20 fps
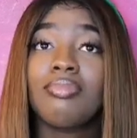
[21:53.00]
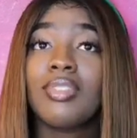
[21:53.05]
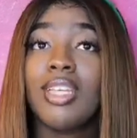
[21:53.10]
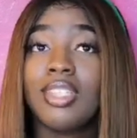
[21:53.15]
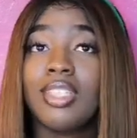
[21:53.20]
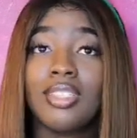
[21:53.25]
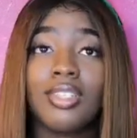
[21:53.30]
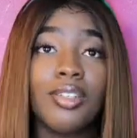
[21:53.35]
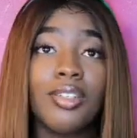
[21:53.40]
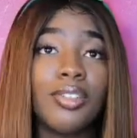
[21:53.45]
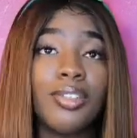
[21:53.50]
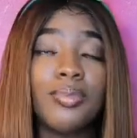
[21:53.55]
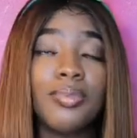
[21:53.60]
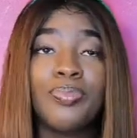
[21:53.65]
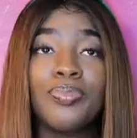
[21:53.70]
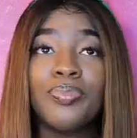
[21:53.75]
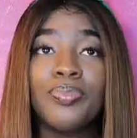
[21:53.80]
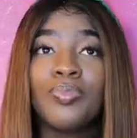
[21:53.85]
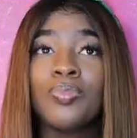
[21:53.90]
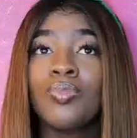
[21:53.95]
that's on
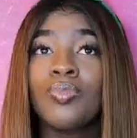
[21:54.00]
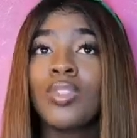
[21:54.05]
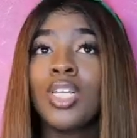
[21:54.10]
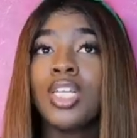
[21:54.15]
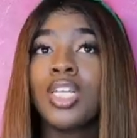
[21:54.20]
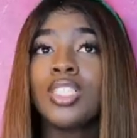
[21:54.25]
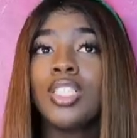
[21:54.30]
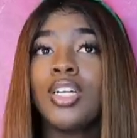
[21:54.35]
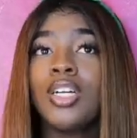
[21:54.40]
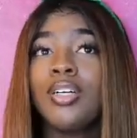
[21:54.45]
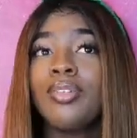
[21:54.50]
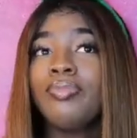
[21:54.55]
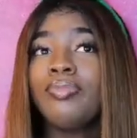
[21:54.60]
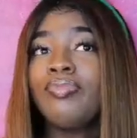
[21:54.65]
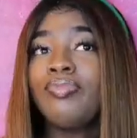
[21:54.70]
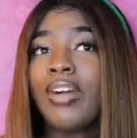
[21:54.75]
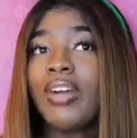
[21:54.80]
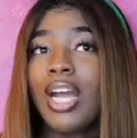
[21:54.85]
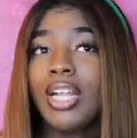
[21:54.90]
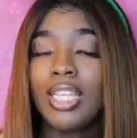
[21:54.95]
him. So
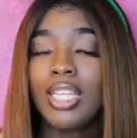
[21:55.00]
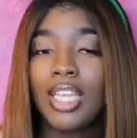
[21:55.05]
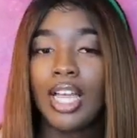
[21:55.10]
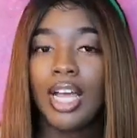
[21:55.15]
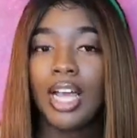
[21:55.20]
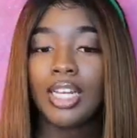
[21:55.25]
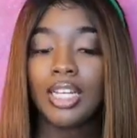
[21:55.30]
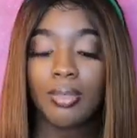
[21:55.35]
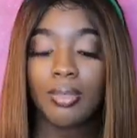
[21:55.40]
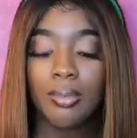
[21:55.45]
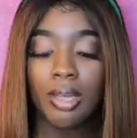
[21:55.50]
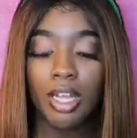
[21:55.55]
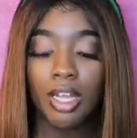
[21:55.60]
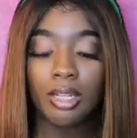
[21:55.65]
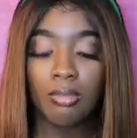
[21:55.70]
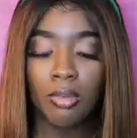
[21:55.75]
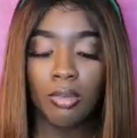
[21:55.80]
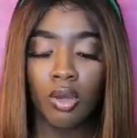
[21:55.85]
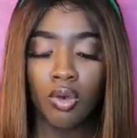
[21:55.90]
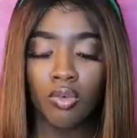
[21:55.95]
finally I ended up
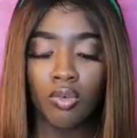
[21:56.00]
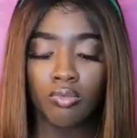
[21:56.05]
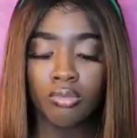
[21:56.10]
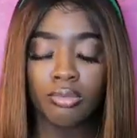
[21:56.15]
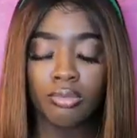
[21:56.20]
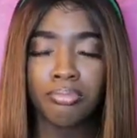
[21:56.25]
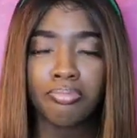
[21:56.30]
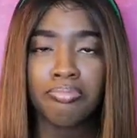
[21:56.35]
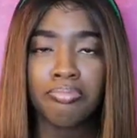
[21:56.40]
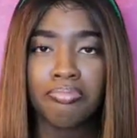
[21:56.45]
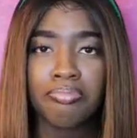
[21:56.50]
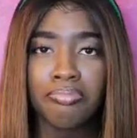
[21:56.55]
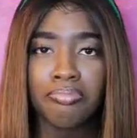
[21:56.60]
calling my Uber.